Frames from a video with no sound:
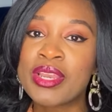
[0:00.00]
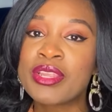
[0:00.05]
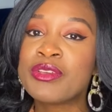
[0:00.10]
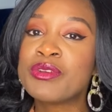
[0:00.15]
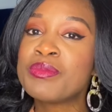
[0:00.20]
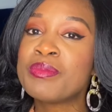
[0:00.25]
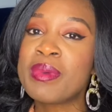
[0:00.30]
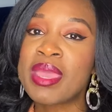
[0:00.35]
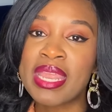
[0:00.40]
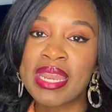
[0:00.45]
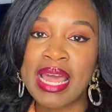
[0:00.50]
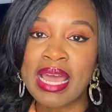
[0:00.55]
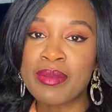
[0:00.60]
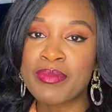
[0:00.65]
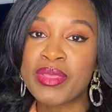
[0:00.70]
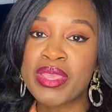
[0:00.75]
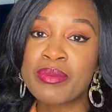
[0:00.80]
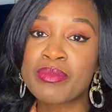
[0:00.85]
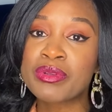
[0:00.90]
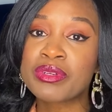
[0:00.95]
you may not
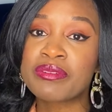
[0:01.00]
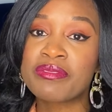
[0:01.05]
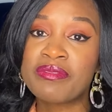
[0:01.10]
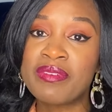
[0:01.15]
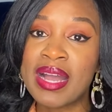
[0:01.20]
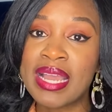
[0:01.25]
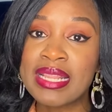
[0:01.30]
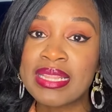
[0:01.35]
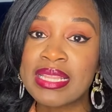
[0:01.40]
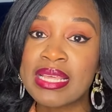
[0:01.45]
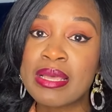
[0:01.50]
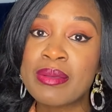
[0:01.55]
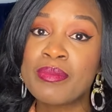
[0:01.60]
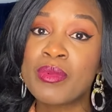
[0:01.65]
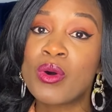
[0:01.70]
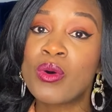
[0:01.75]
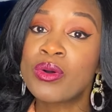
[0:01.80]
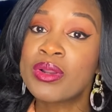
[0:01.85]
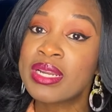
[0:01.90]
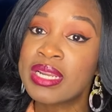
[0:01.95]
be able to find them
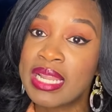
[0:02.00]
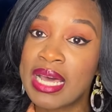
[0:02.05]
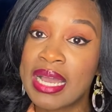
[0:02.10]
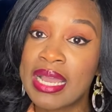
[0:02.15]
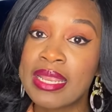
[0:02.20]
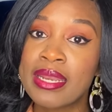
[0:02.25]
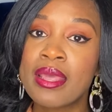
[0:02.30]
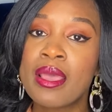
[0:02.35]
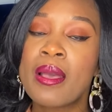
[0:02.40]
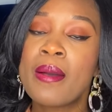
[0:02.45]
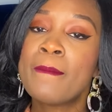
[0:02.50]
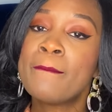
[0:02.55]
online.